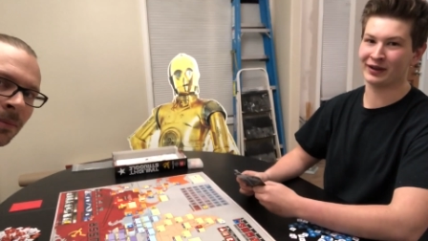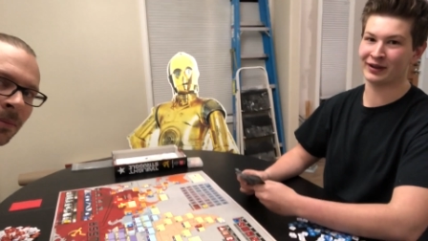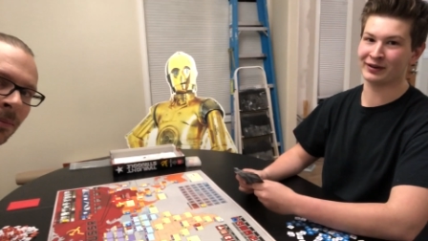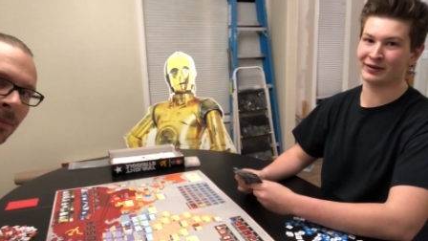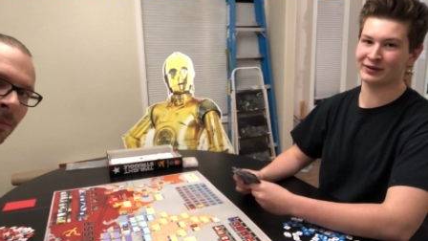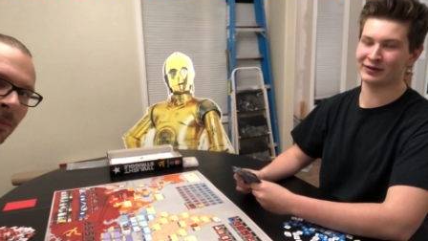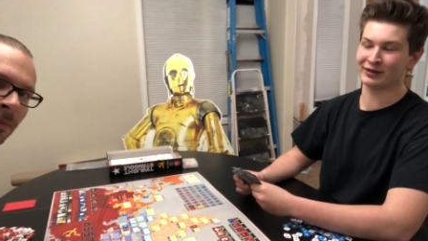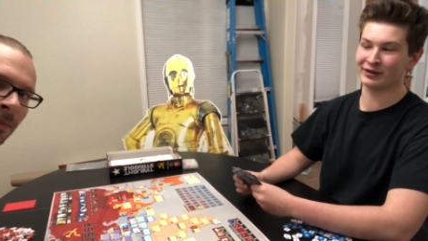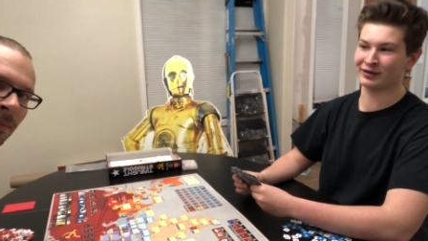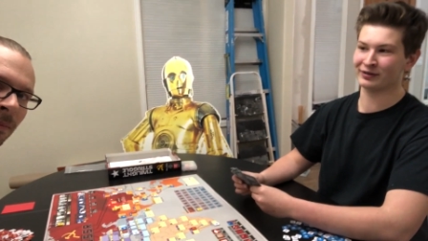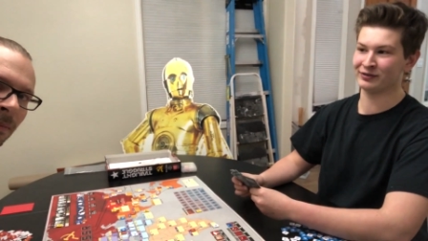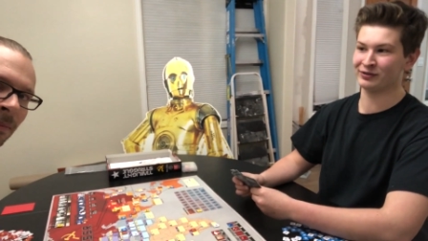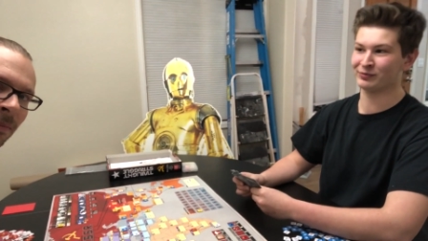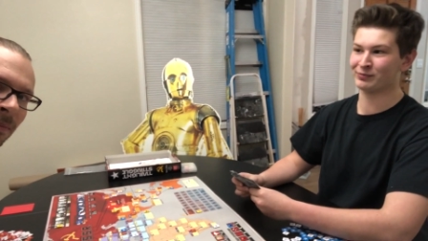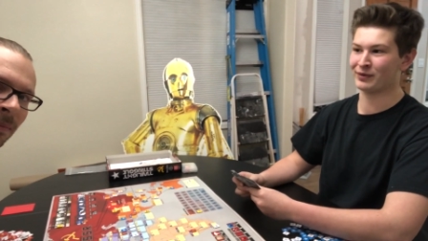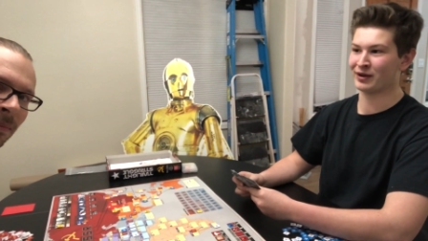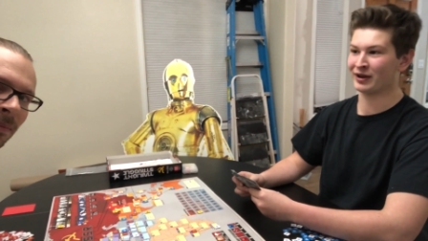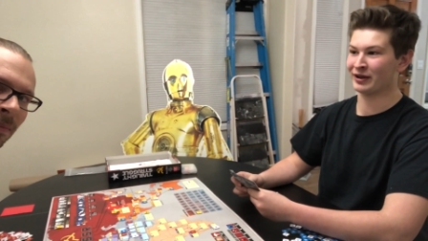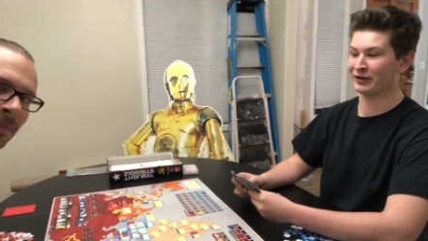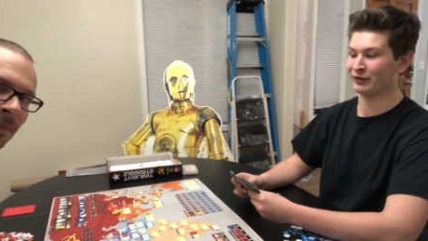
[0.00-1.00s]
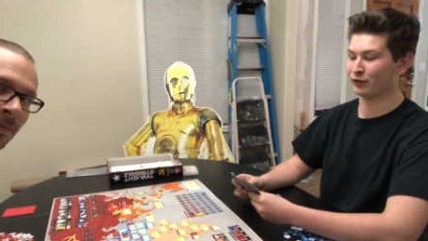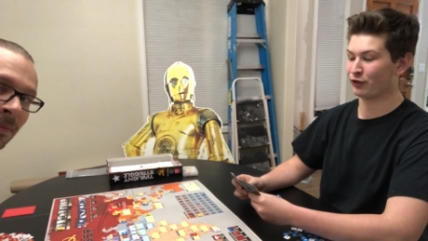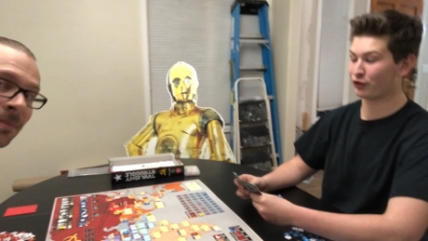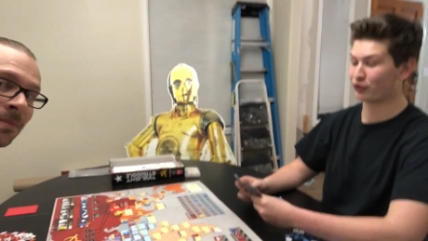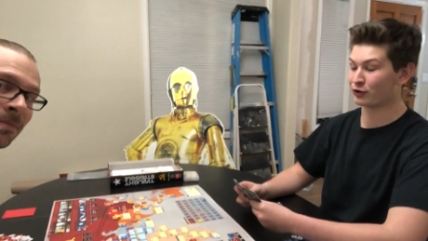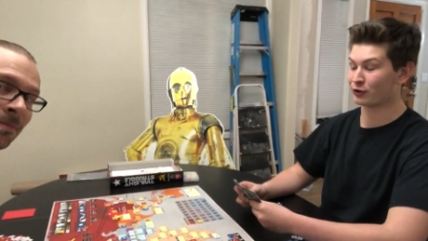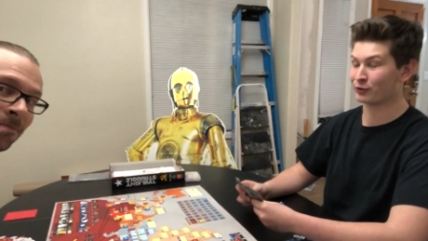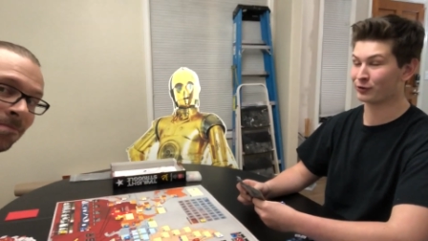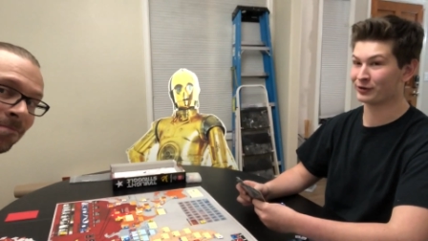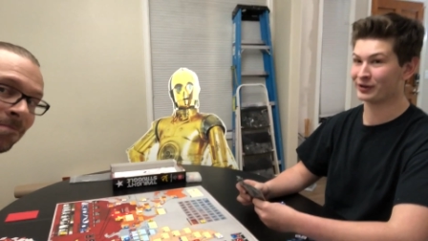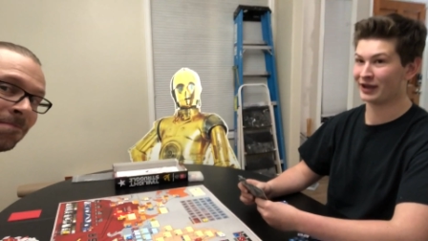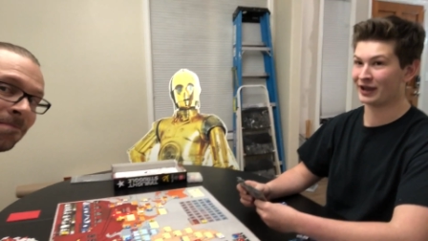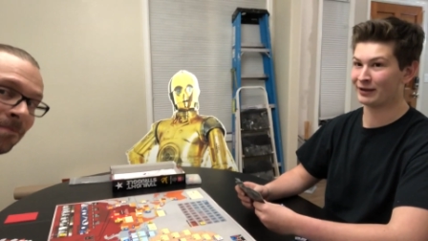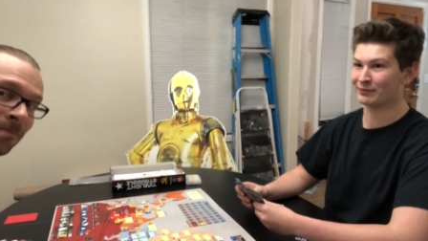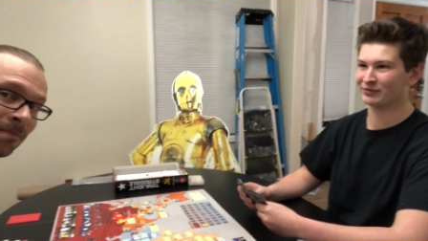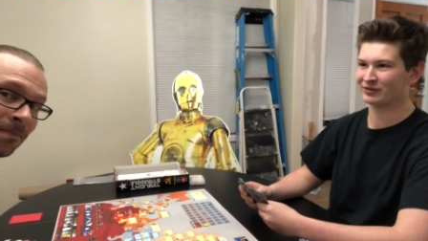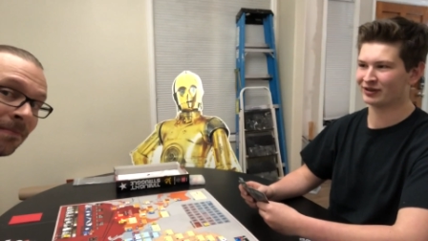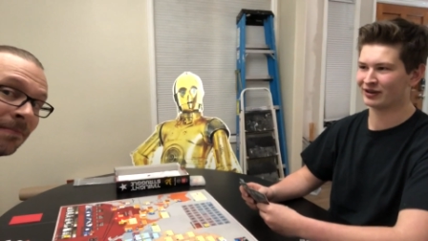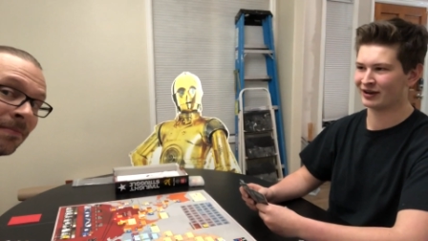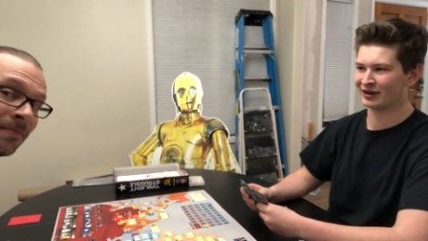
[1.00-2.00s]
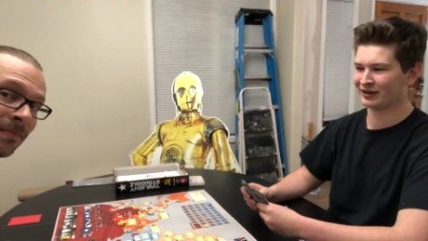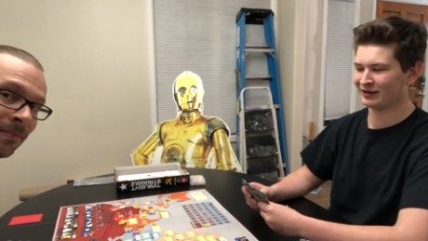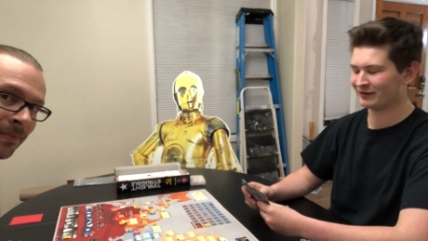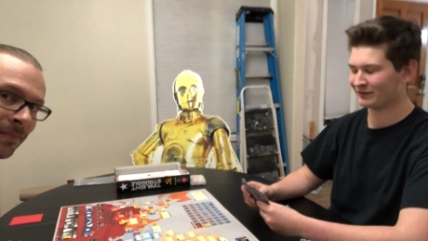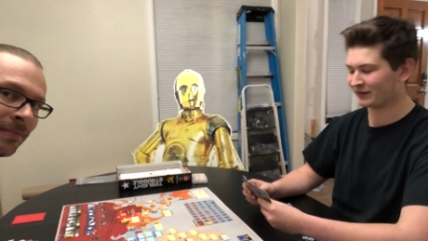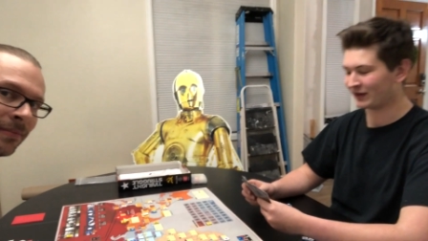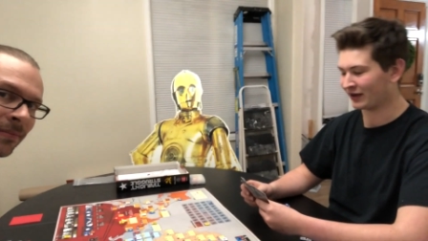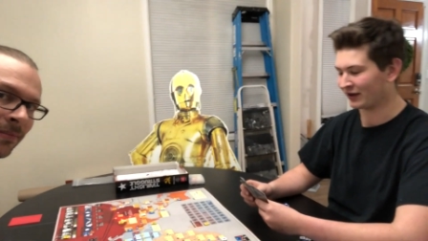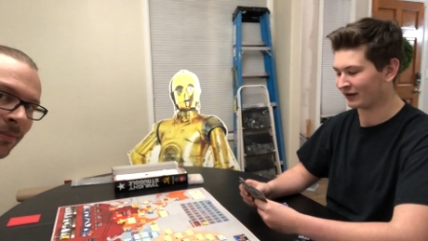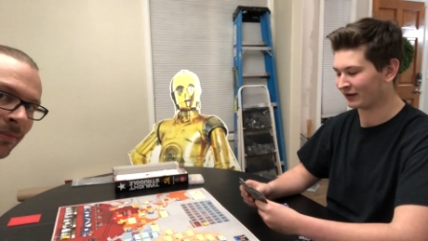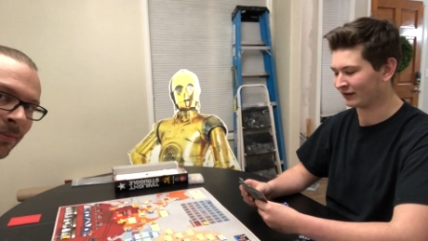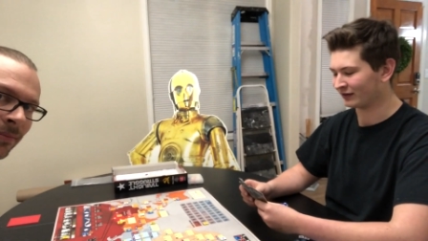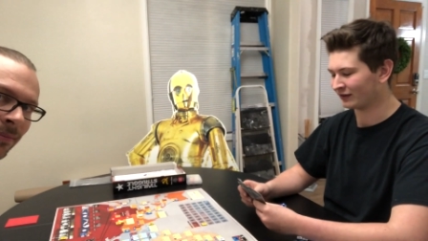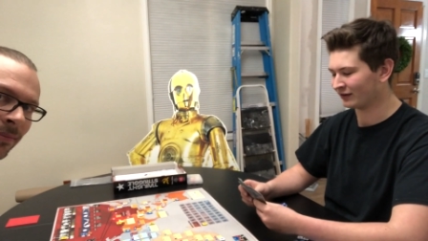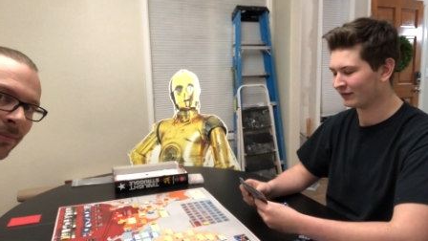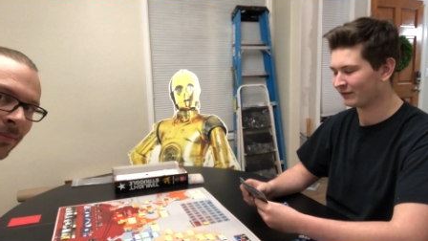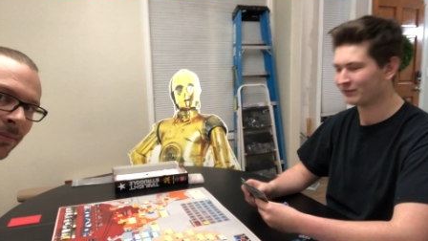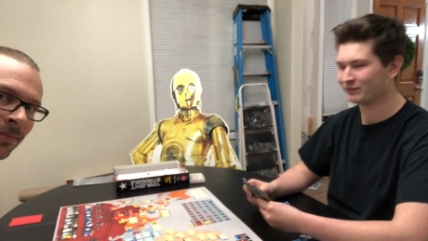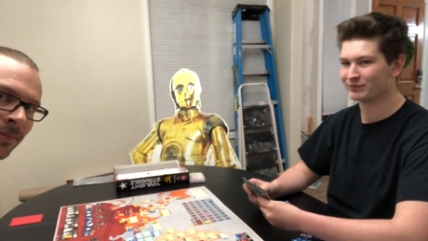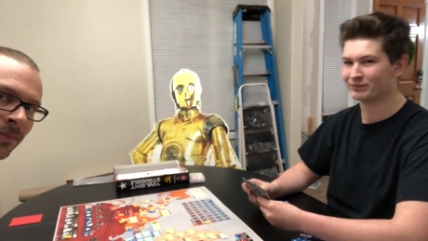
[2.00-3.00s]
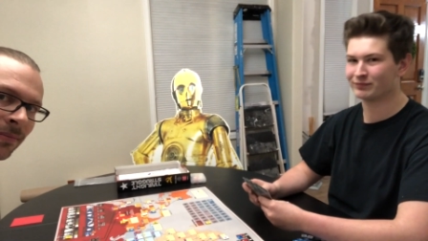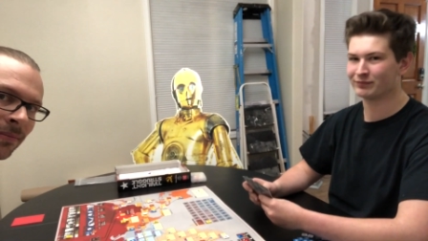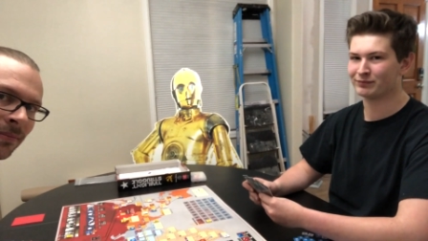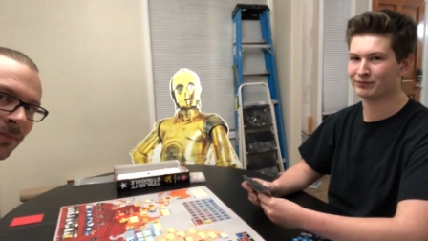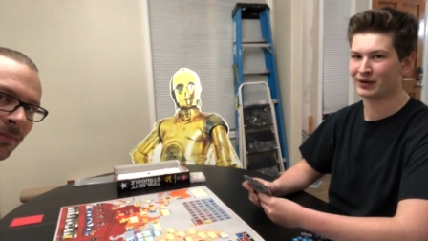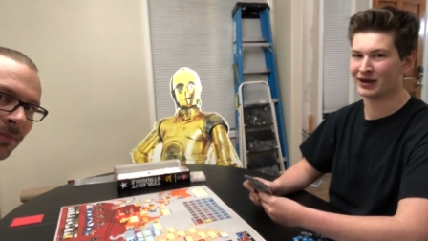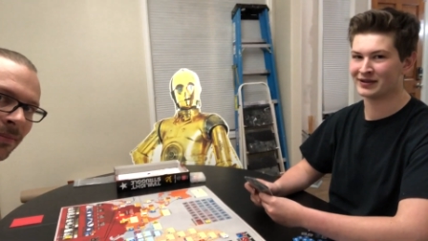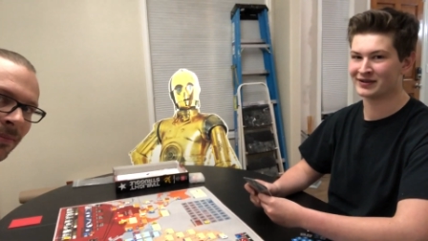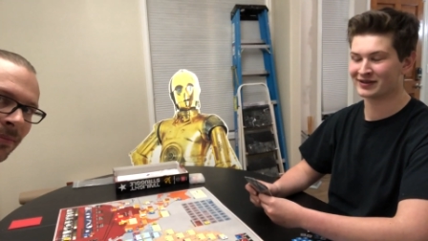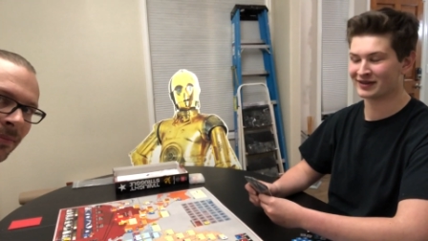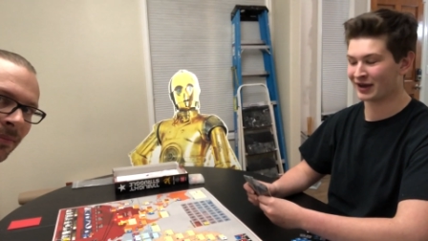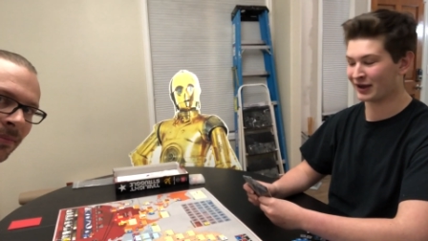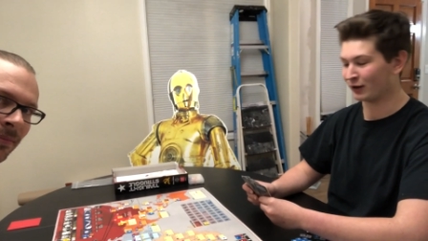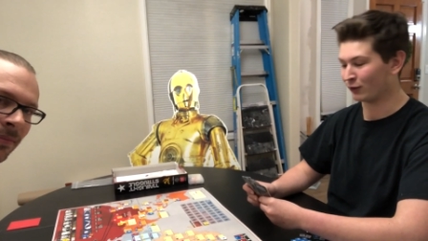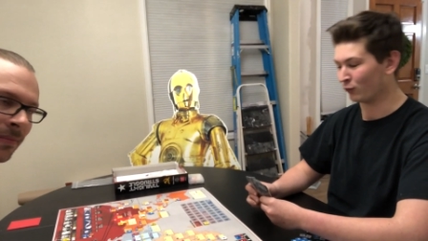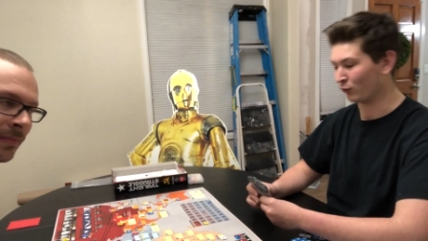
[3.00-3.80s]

and uh, my third game today, and Ben's kind